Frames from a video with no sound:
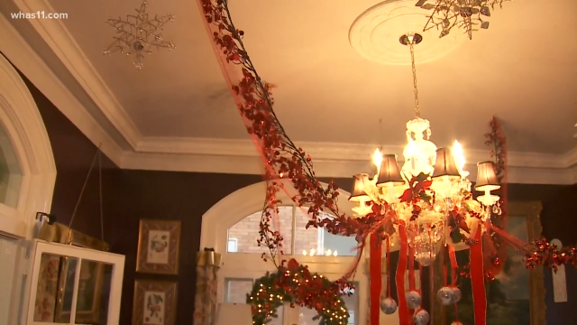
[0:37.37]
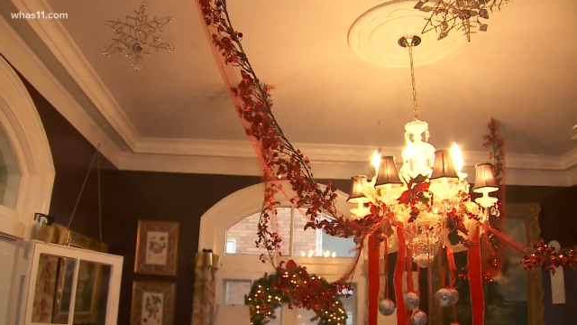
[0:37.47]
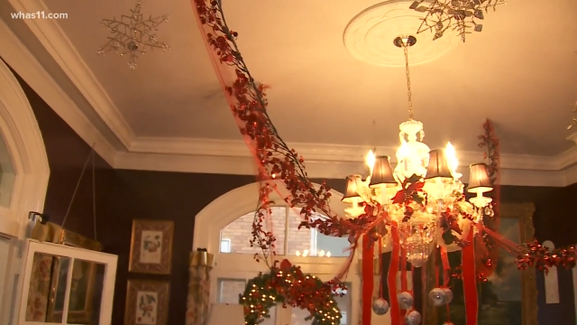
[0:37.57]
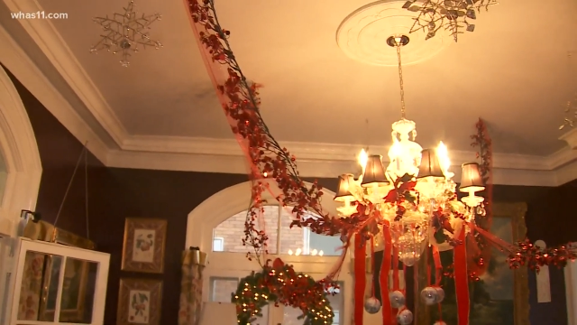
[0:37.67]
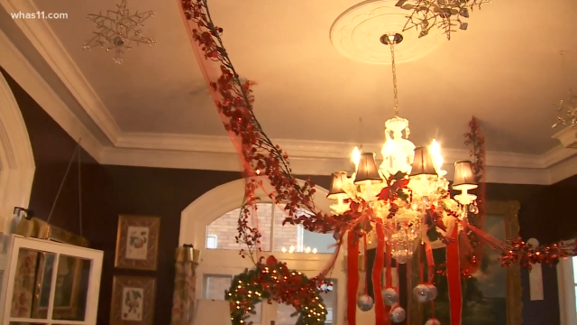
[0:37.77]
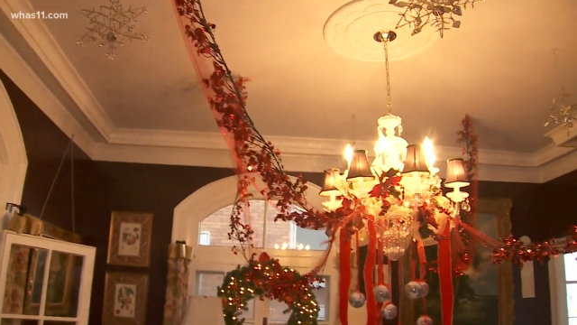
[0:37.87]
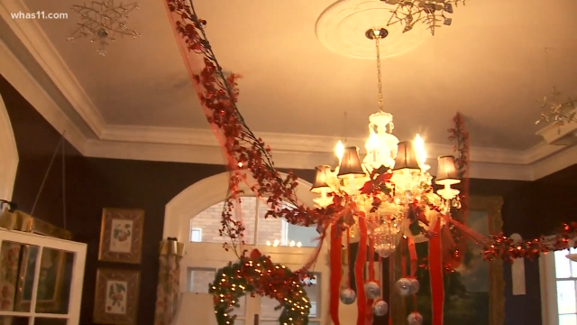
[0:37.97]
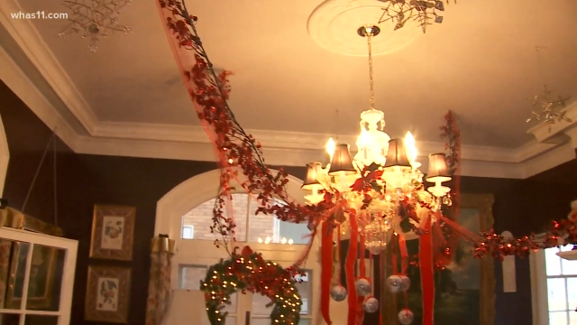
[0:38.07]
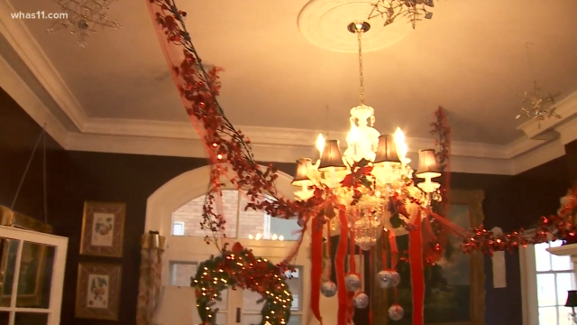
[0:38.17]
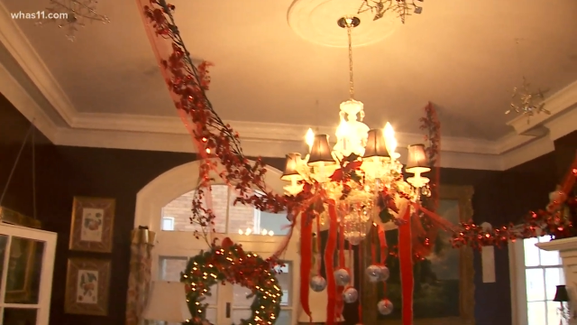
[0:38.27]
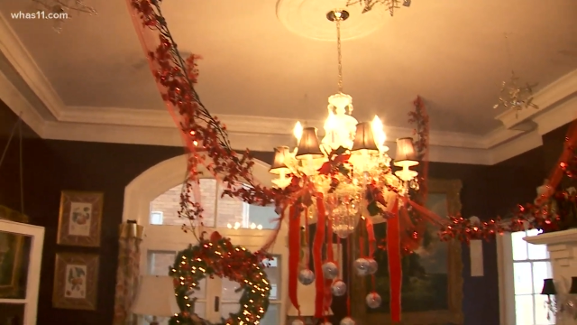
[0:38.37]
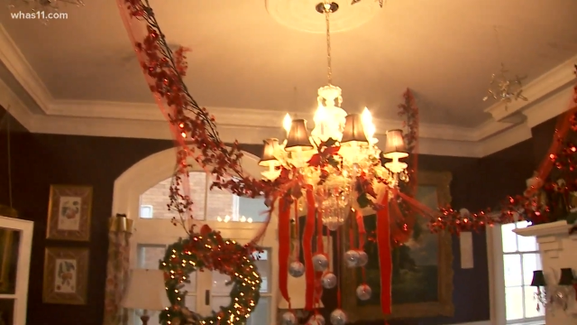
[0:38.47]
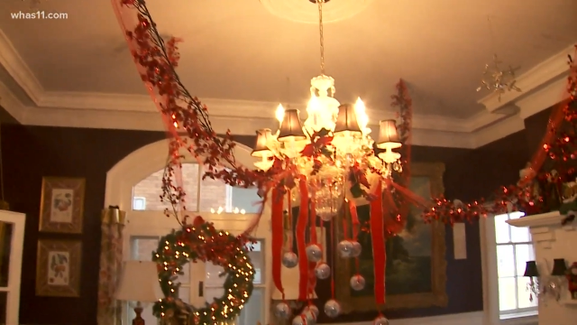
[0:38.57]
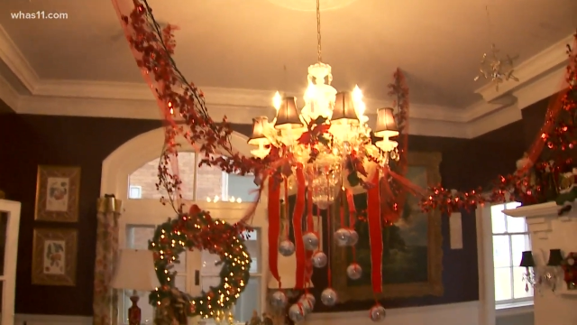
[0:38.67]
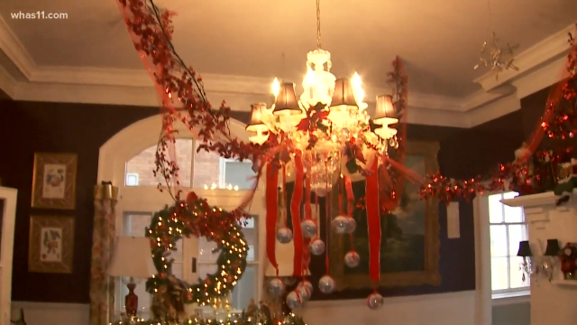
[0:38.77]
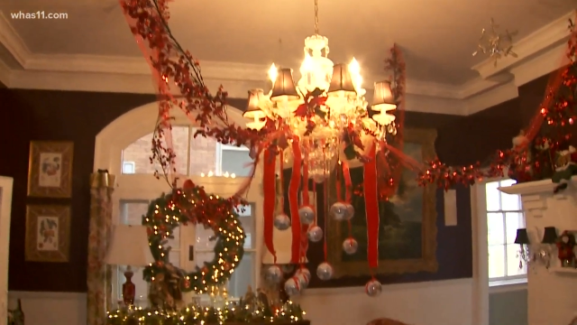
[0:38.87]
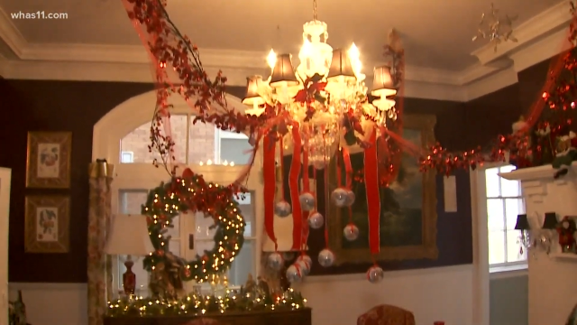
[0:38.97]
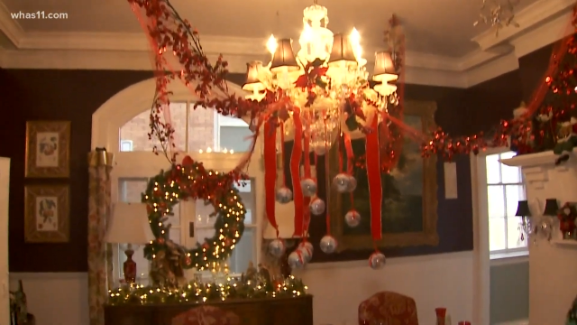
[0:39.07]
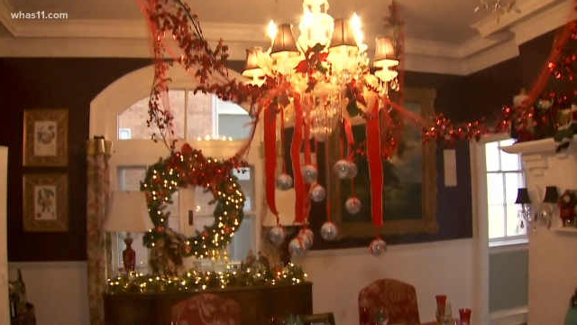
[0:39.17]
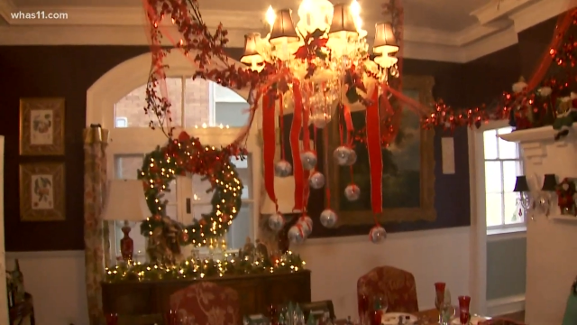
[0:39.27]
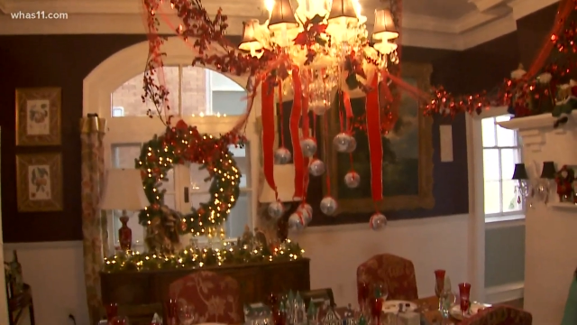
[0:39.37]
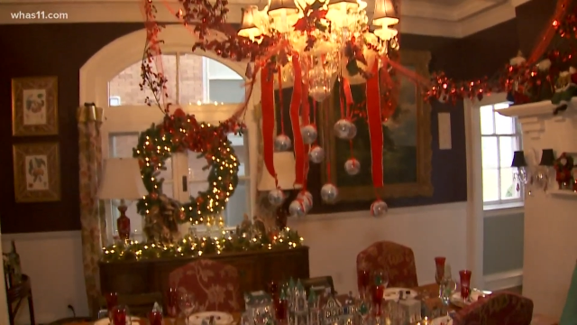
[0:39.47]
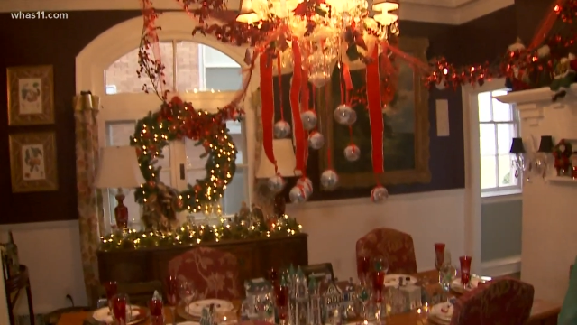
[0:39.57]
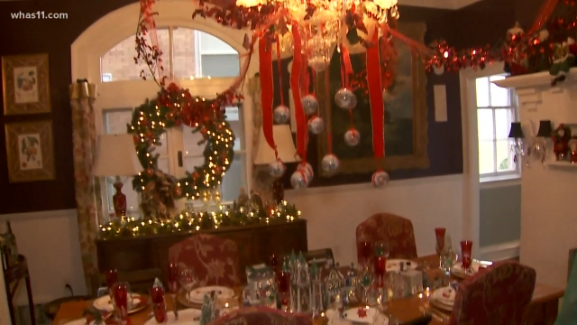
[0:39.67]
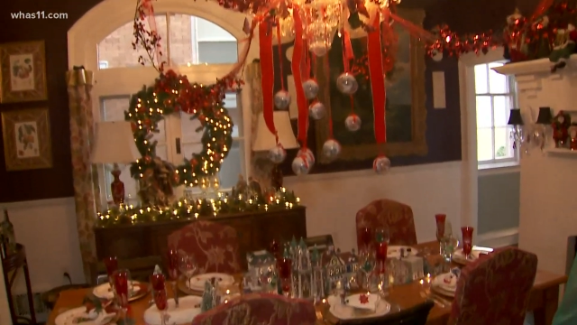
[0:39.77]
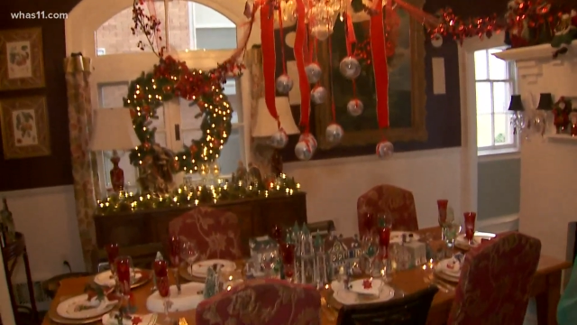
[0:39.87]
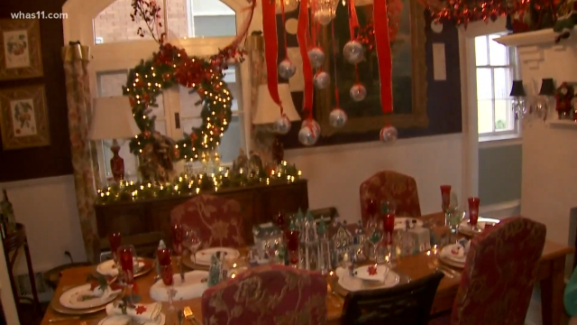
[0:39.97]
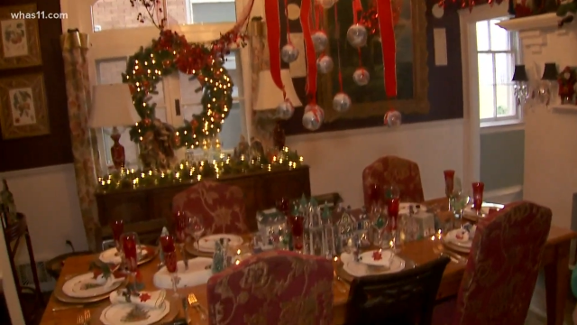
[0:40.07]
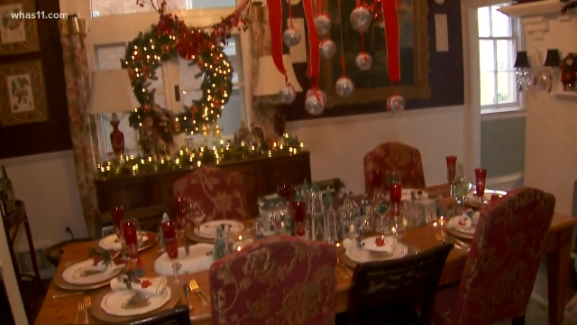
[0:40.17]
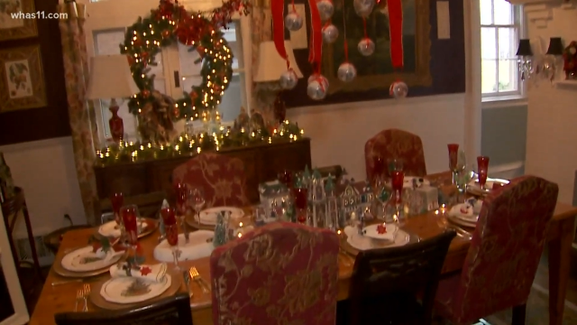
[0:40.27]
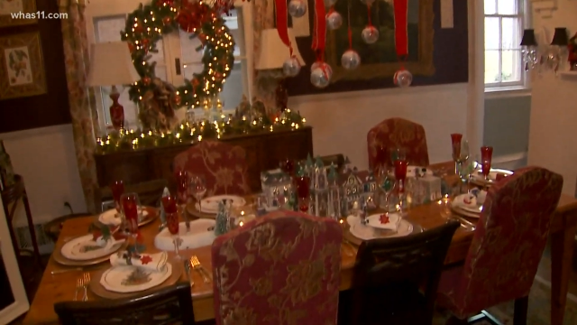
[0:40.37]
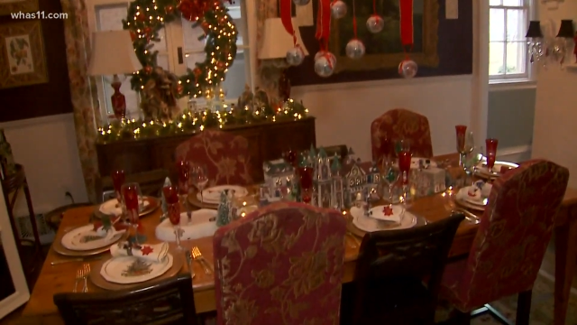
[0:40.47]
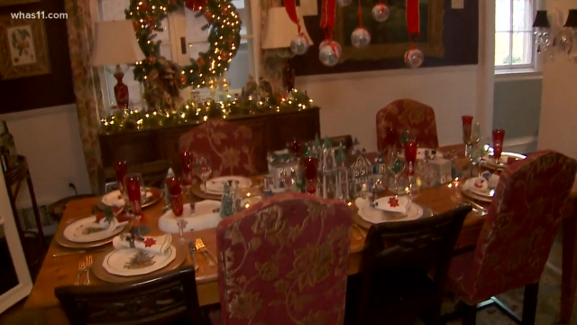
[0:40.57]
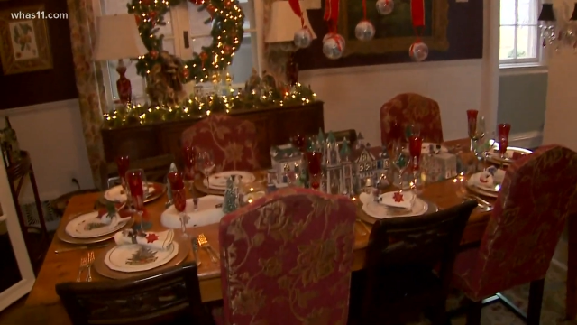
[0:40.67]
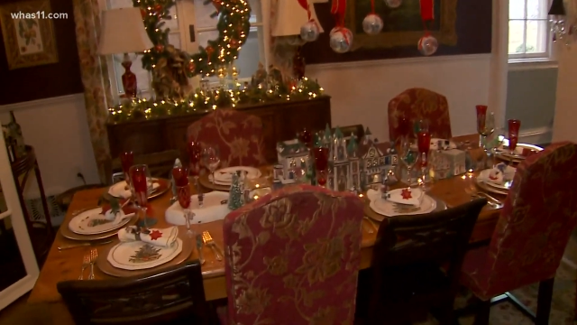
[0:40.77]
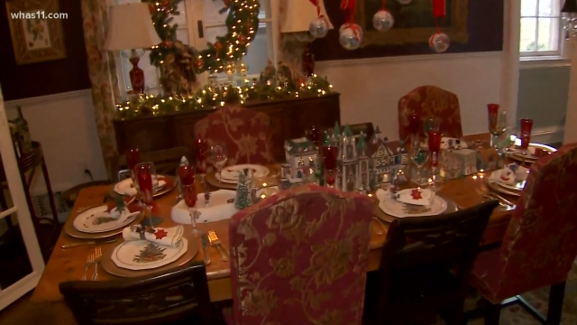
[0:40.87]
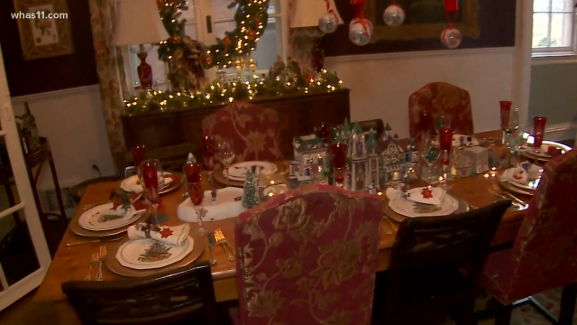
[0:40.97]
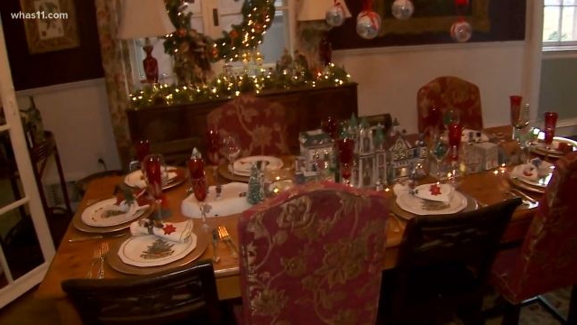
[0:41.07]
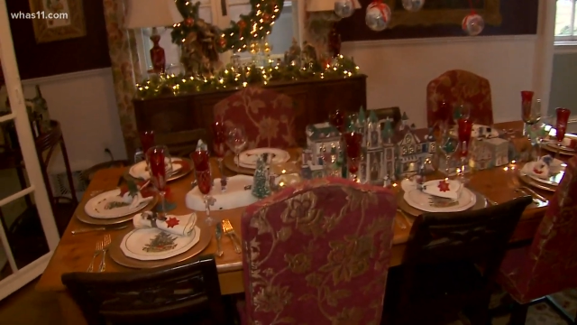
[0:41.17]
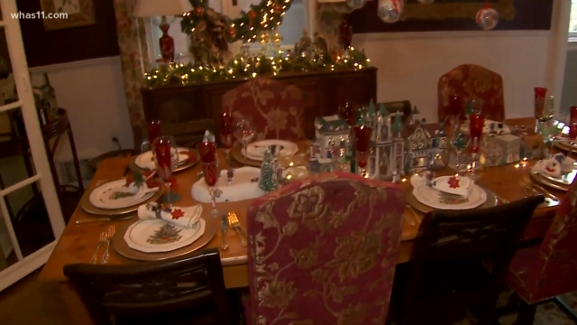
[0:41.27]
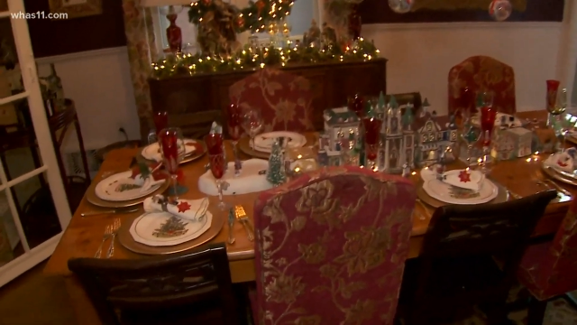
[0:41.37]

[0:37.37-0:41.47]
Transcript: No face is visible, so there are no lips to read.